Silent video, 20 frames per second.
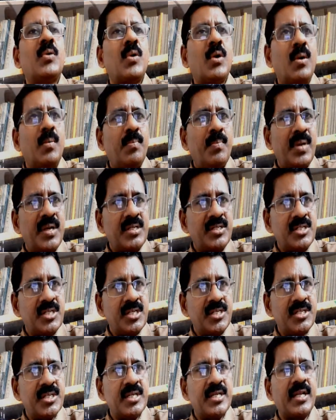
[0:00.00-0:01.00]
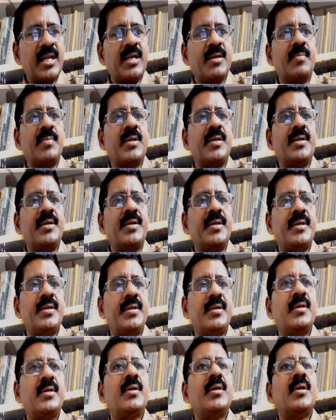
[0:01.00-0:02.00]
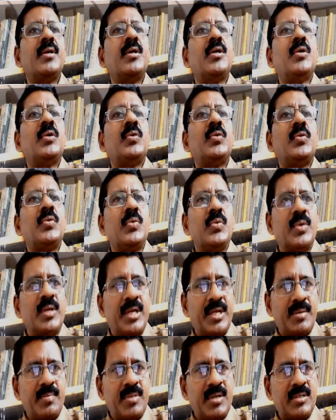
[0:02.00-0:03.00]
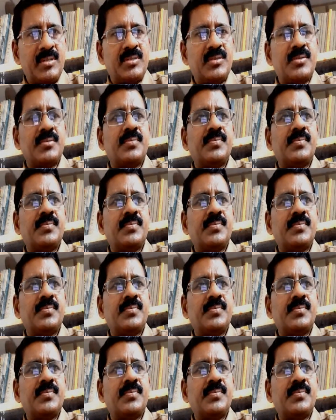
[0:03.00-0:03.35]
compensation liability to neighbors.